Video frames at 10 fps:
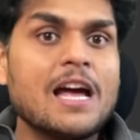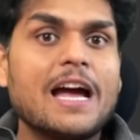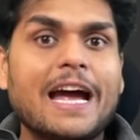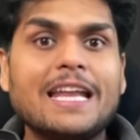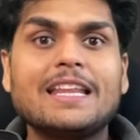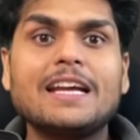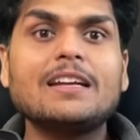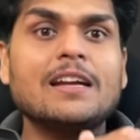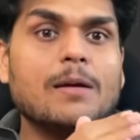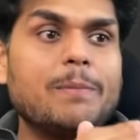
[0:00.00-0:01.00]
And then
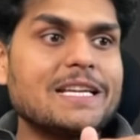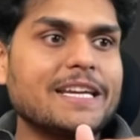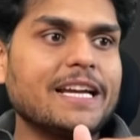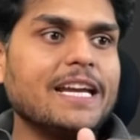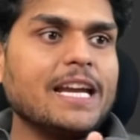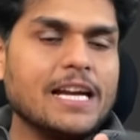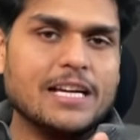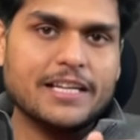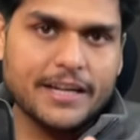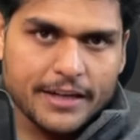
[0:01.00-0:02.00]
basically
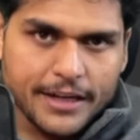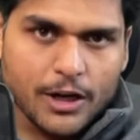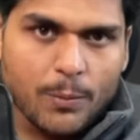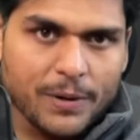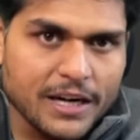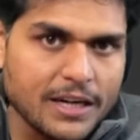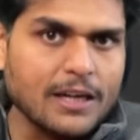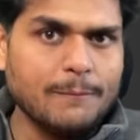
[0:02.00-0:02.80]
ternary operator